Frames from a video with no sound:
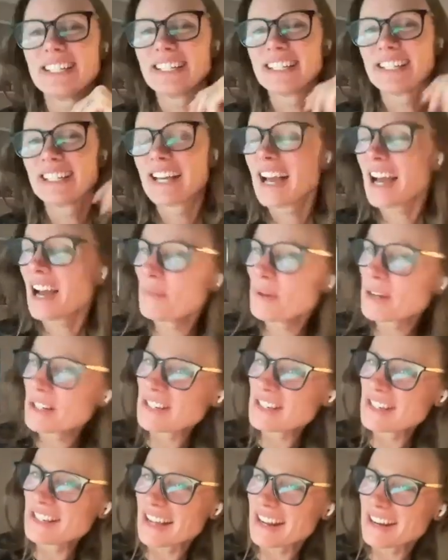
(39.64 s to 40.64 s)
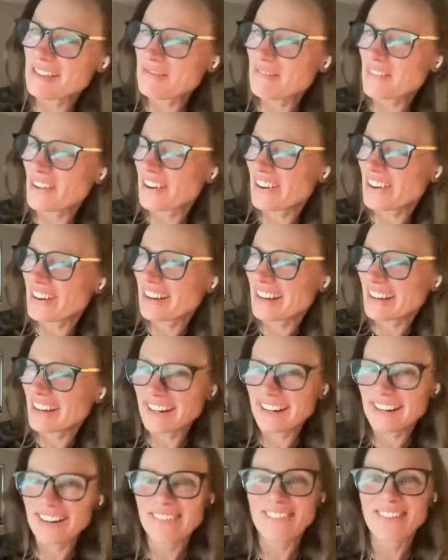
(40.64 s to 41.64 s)
shit! How much is that in
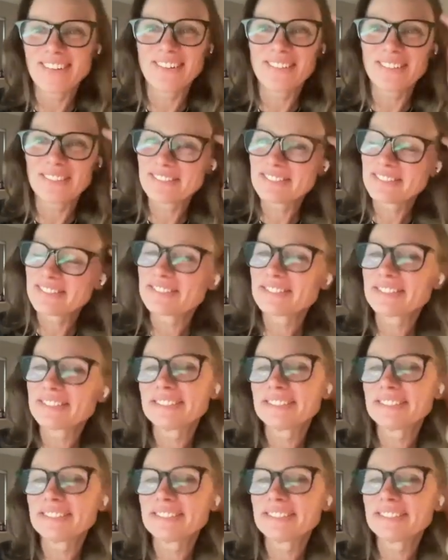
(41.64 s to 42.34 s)
Fahrenheit? I don't know.